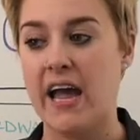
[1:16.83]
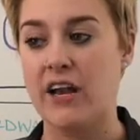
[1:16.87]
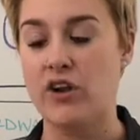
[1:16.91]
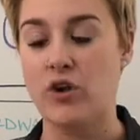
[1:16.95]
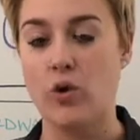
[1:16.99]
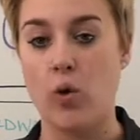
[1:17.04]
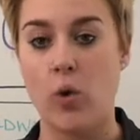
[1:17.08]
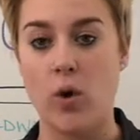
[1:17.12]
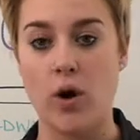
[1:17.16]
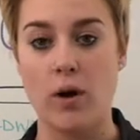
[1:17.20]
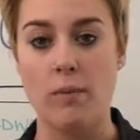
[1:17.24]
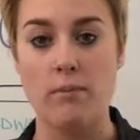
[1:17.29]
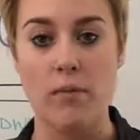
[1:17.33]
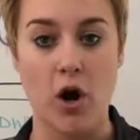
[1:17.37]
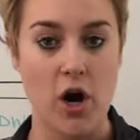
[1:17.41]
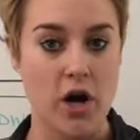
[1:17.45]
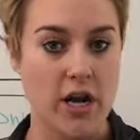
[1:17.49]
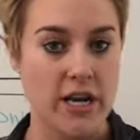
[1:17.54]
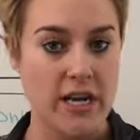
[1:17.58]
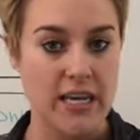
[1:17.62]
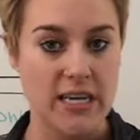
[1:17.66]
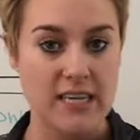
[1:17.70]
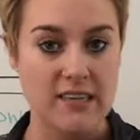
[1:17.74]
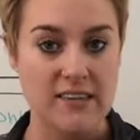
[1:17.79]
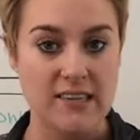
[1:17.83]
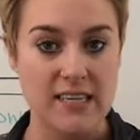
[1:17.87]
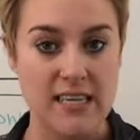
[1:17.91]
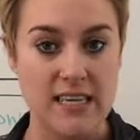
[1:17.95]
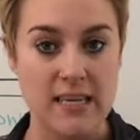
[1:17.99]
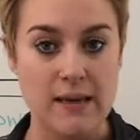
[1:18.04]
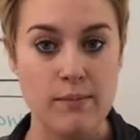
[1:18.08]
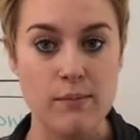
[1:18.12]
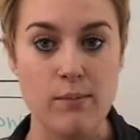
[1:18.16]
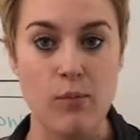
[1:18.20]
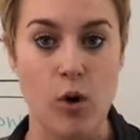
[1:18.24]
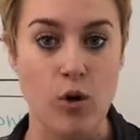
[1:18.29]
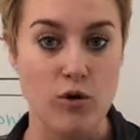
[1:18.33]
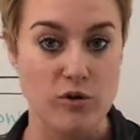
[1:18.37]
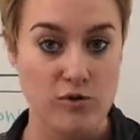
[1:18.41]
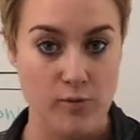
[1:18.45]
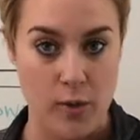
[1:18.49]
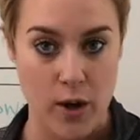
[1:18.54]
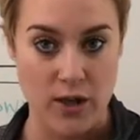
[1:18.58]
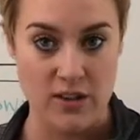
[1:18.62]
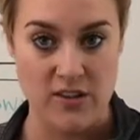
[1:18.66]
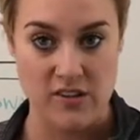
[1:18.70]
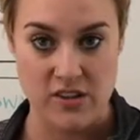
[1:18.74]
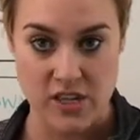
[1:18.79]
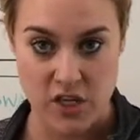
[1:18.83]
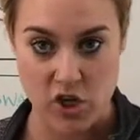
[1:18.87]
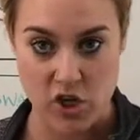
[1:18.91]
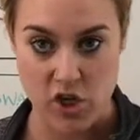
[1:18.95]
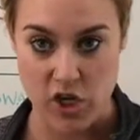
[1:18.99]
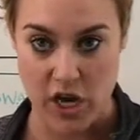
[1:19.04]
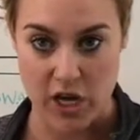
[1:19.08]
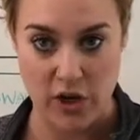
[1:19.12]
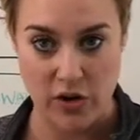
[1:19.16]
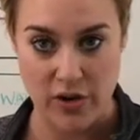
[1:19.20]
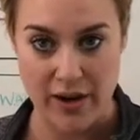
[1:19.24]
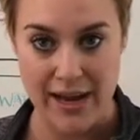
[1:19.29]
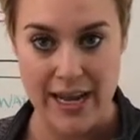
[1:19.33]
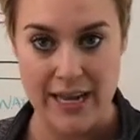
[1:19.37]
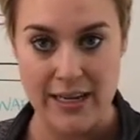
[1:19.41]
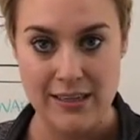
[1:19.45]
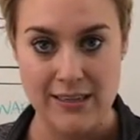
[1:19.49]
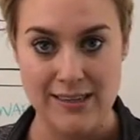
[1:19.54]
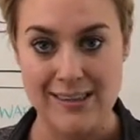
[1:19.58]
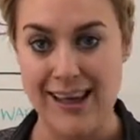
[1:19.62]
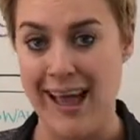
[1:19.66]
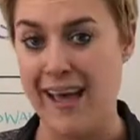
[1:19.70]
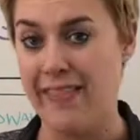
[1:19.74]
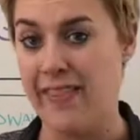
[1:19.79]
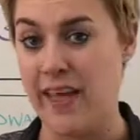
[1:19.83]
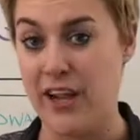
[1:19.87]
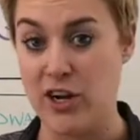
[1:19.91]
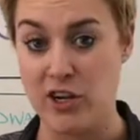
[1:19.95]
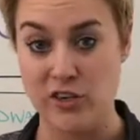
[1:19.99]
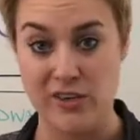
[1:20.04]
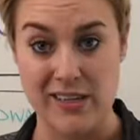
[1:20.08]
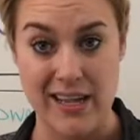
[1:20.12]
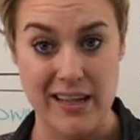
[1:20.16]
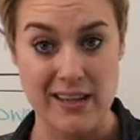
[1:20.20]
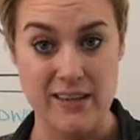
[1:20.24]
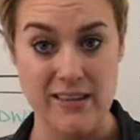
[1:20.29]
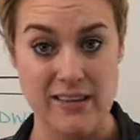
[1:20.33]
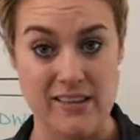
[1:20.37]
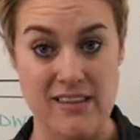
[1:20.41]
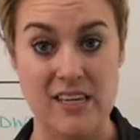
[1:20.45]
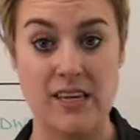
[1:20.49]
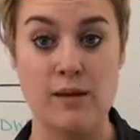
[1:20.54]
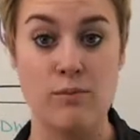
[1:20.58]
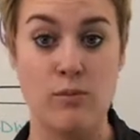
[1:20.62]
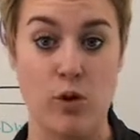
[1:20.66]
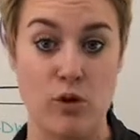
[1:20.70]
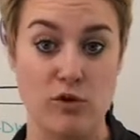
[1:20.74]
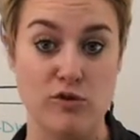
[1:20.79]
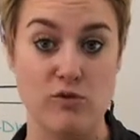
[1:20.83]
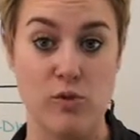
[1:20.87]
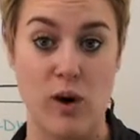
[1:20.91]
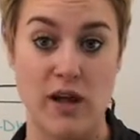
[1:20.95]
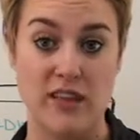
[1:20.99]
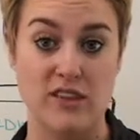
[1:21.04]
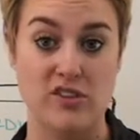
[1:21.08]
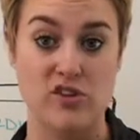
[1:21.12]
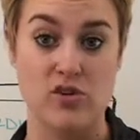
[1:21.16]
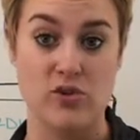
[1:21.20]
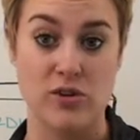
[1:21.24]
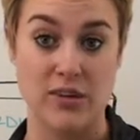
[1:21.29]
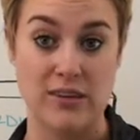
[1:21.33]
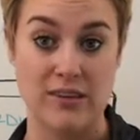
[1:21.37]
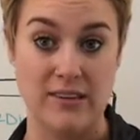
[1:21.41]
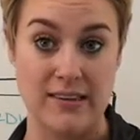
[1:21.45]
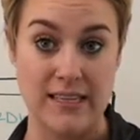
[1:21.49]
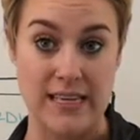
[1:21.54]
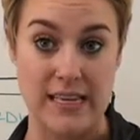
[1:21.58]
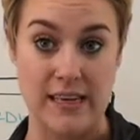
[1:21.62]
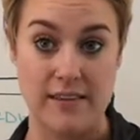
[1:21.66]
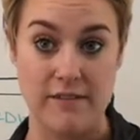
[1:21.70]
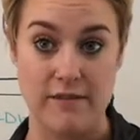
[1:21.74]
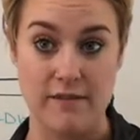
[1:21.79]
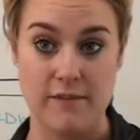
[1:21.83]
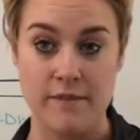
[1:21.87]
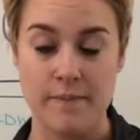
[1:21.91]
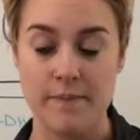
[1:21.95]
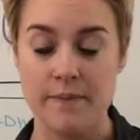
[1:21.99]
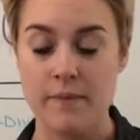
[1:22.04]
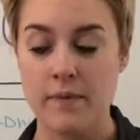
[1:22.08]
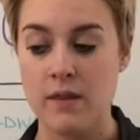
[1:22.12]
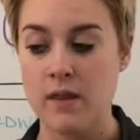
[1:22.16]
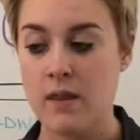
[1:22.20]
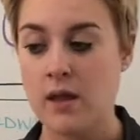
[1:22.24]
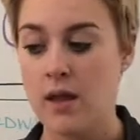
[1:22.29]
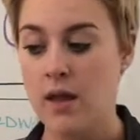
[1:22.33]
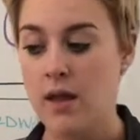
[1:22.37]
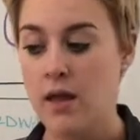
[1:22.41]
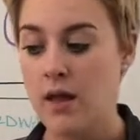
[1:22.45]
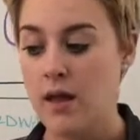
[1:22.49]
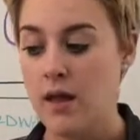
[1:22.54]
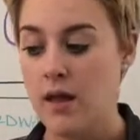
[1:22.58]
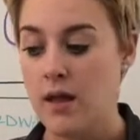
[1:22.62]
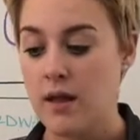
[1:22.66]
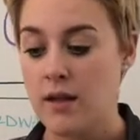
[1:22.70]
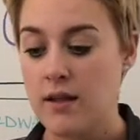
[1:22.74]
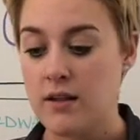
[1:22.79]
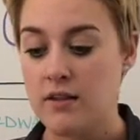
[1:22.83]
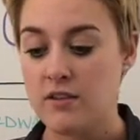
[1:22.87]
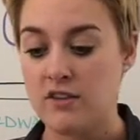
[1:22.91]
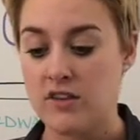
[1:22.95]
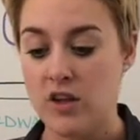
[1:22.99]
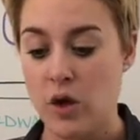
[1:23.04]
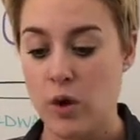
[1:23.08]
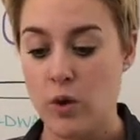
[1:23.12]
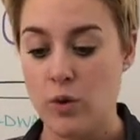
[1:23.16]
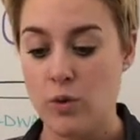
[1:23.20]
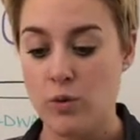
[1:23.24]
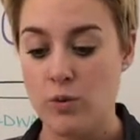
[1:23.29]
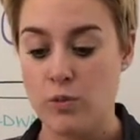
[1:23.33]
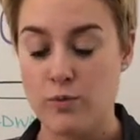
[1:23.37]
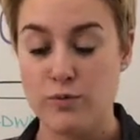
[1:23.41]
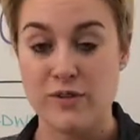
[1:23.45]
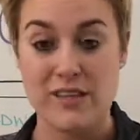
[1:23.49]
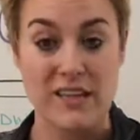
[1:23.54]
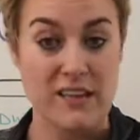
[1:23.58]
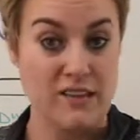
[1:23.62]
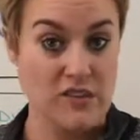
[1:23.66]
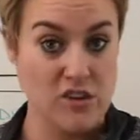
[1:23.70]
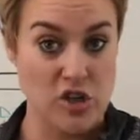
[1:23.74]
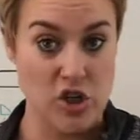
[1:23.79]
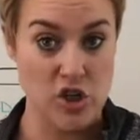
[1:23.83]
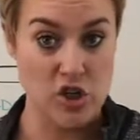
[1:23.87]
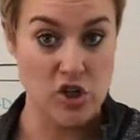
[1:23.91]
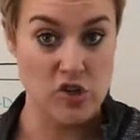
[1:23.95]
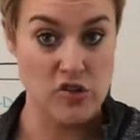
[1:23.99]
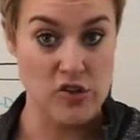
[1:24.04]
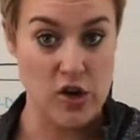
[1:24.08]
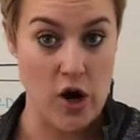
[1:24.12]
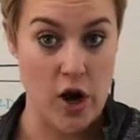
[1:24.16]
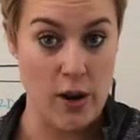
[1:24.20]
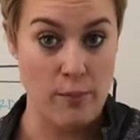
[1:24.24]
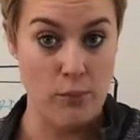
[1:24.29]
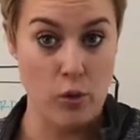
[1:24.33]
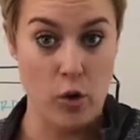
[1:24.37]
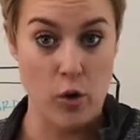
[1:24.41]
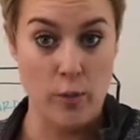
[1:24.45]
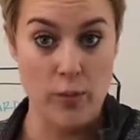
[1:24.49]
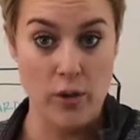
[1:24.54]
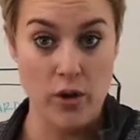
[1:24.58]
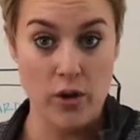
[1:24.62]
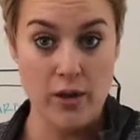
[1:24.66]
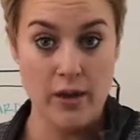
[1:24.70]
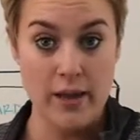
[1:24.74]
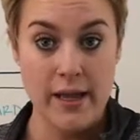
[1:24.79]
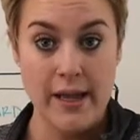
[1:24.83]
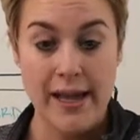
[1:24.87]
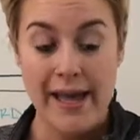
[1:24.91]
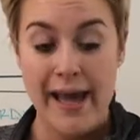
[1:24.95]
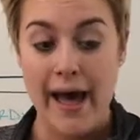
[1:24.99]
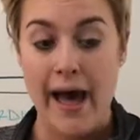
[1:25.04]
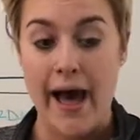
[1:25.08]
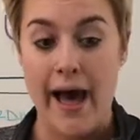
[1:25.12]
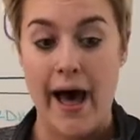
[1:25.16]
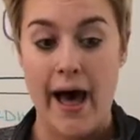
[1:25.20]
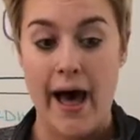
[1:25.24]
that your marketing team most wants to generate and that your sales team most wants to receive. So since search has gone mobile,